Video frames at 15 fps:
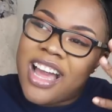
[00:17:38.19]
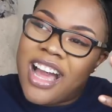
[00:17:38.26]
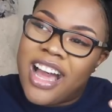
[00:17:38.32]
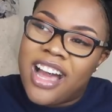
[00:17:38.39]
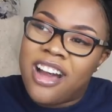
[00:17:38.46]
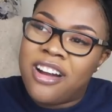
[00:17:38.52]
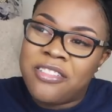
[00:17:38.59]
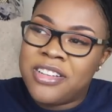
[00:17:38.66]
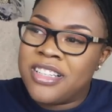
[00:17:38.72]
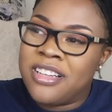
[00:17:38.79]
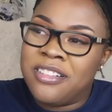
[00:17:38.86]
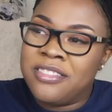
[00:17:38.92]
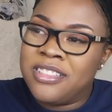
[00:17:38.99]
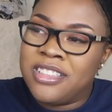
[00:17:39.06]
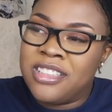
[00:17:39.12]
I always
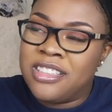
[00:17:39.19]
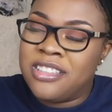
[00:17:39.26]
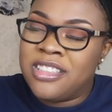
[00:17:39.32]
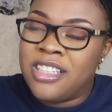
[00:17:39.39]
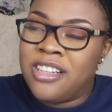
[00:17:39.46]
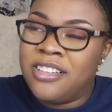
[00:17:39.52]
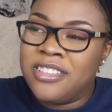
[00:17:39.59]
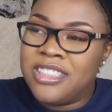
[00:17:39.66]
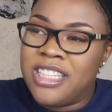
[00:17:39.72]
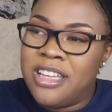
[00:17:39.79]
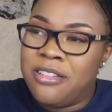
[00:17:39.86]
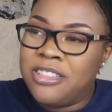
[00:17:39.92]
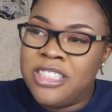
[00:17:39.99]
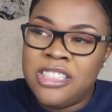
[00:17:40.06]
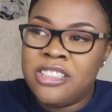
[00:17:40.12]
come to terms
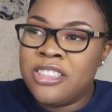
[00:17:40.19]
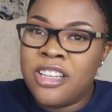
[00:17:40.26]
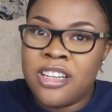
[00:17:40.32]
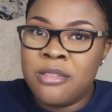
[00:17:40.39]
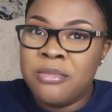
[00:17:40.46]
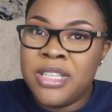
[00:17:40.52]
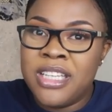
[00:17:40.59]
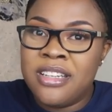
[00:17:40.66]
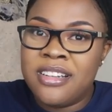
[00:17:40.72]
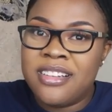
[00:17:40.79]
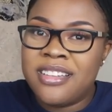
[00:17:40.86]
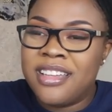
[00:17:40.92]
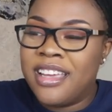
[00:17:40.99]
that she's gonna be here.